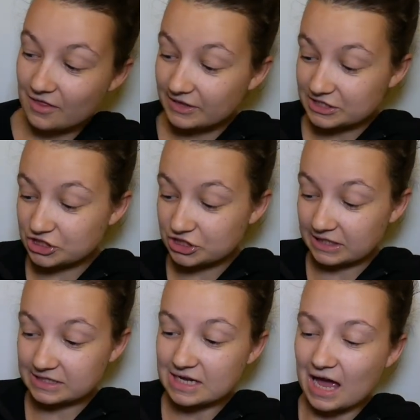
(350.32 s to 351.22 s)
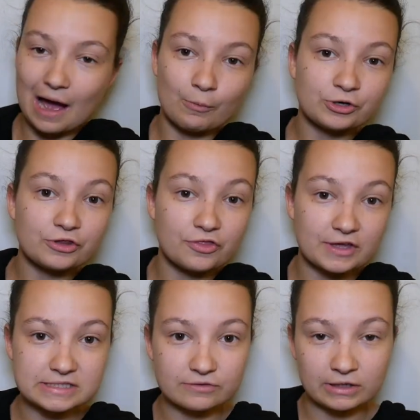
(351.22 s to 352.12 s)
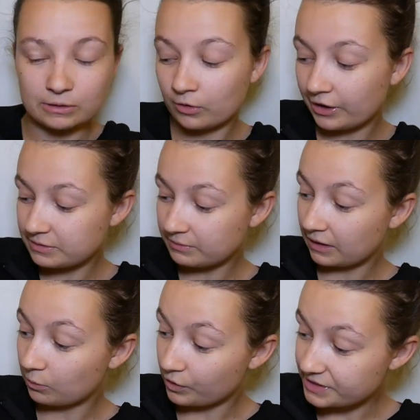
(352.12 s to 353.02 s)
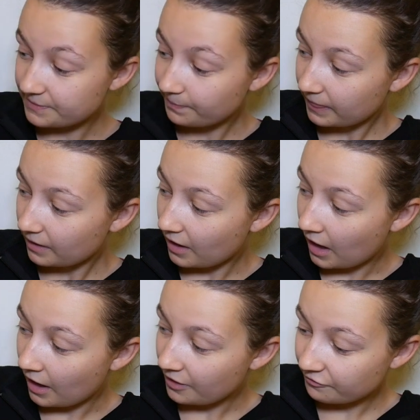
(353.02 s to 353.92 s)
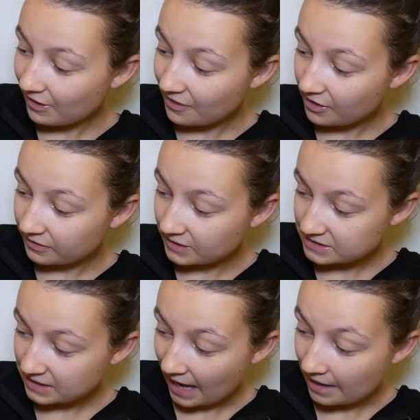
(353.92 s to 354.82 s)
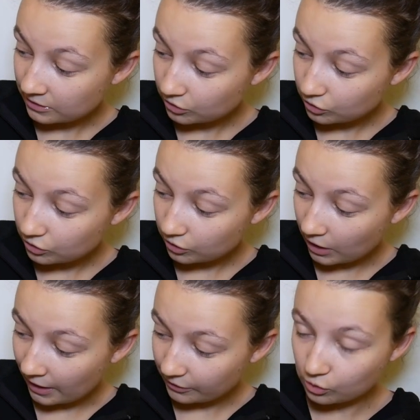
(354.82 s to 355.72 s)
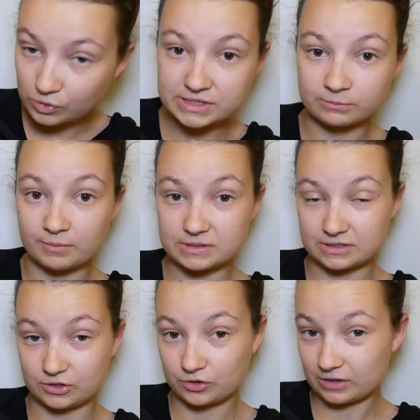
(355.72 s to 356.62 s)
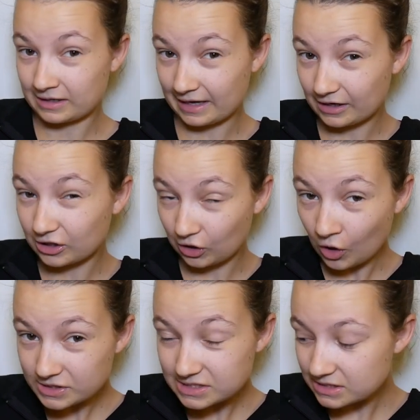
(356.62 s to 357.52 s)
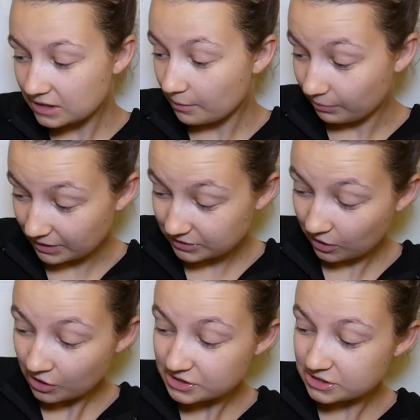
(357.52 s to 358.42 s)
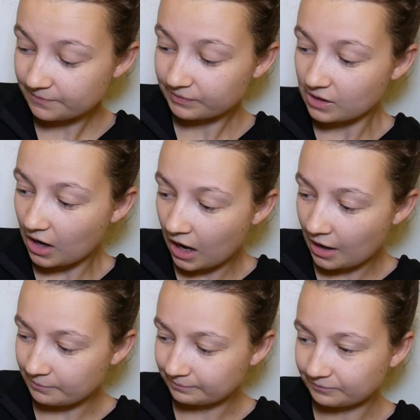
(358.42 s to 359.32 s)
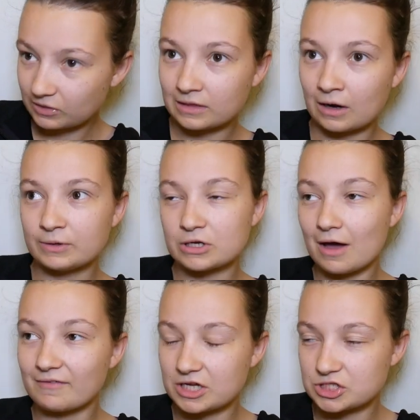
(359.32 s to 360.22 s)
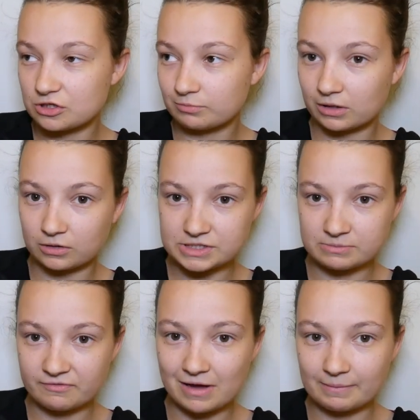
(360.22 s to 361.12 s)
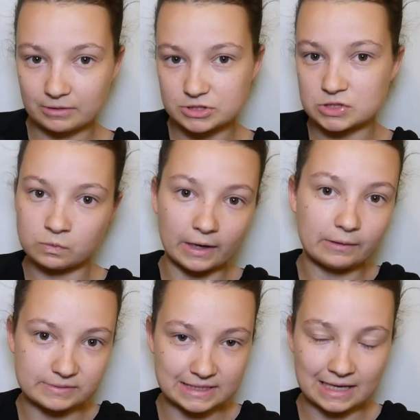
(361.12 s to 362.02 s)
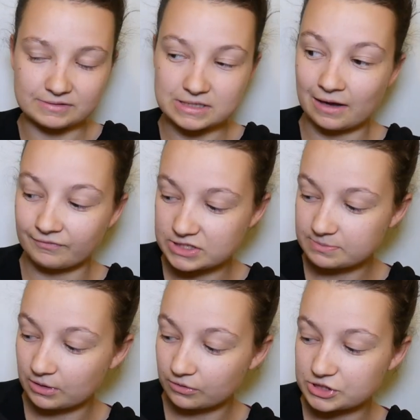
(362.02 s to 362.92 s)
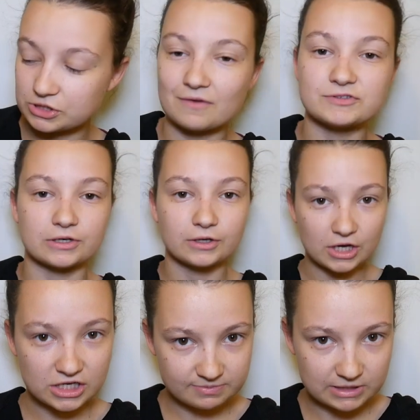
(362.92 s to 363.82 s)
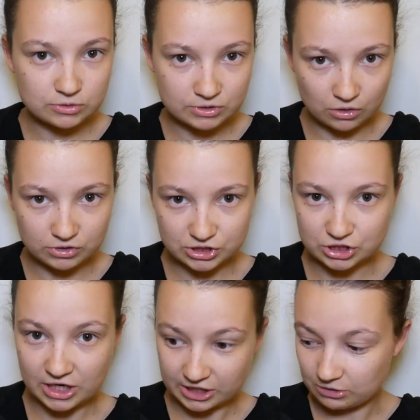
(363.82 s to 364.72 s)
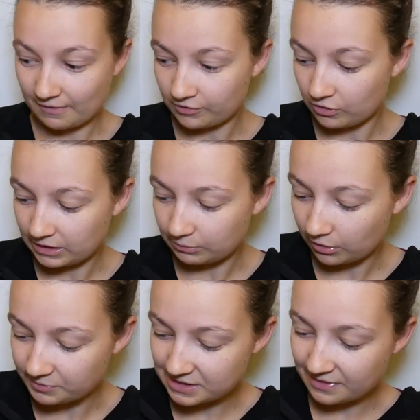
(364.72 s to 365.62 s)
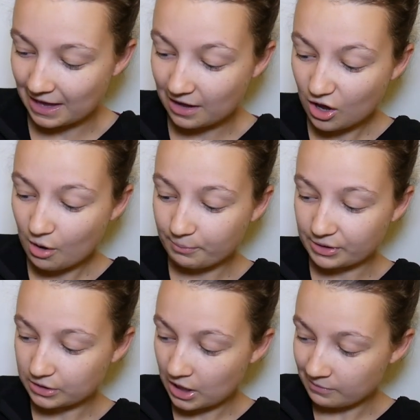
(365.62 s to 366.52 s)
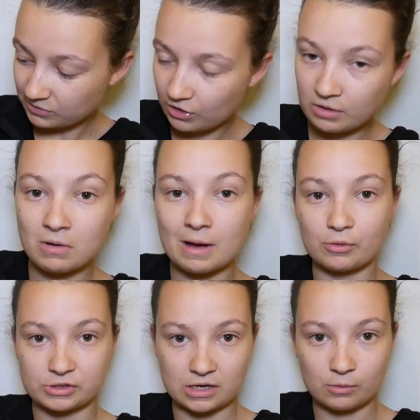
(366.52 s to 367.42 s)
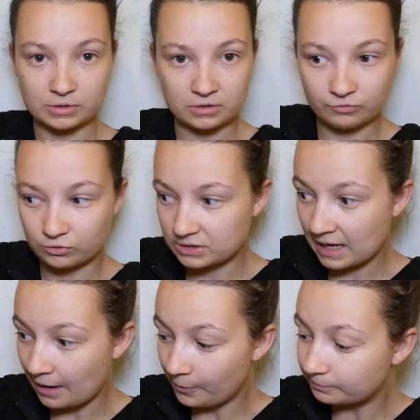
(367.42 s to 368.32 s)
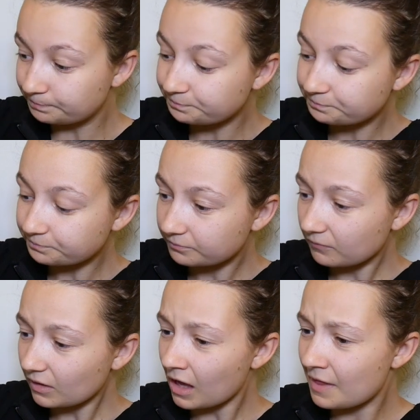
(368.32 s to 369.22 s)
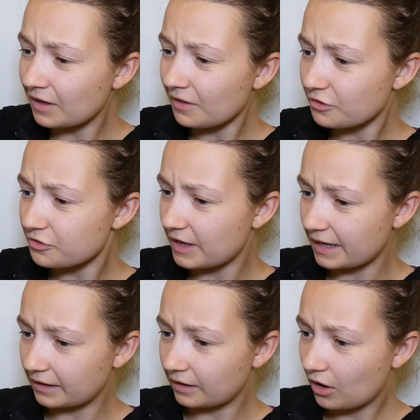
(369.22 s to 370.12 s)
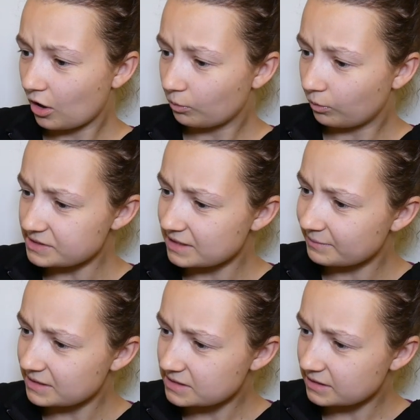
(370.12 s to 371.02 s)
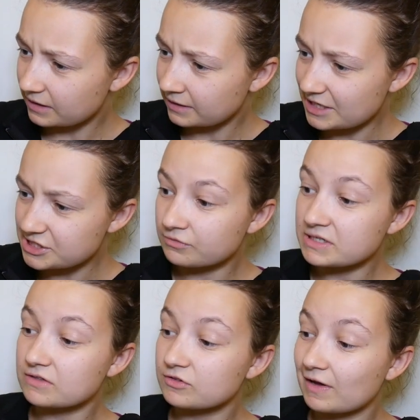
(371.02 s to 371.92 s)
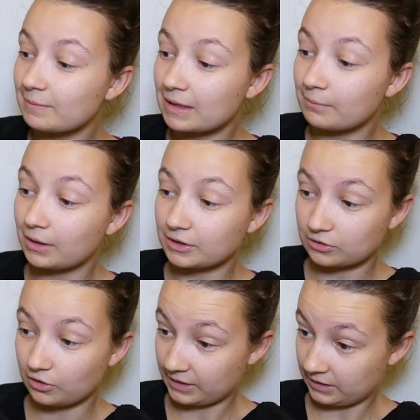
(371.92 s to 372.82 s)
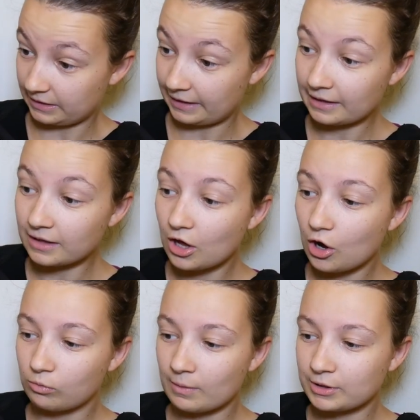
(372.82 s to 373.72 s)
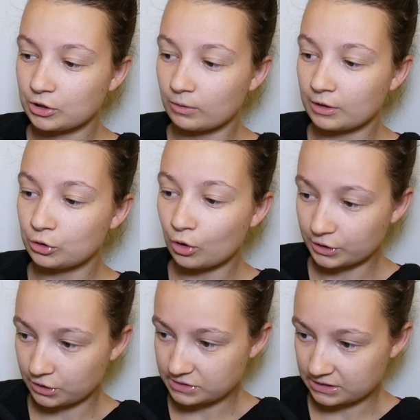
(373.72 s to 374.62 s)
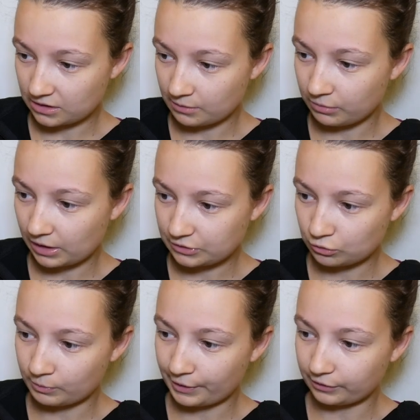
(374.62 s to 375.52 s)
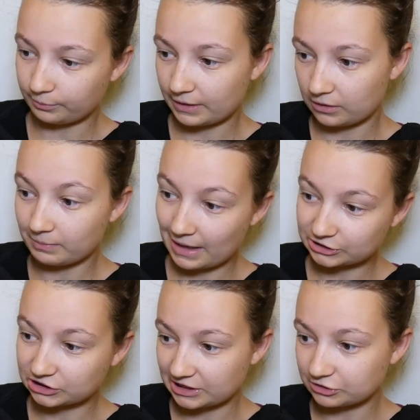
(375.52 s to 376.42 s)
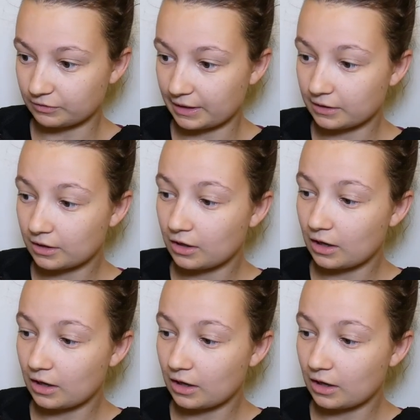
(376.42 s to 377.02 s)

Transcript: this sheet. And one of the things that really worried me was the fact that this can cause some women to get clots, blood clots. No, we don't have a history of blood clots in my family, which is why I was allowed to have this pill, because you have to speak to a doctor to check you haven't got any problems like that. But knowing my body, I wouldn't have ruled it out. And the other thing was, let me see, yes, the risk of developing a blood clot in a year, women who are not using a combined hormonal pill, patch, / ring,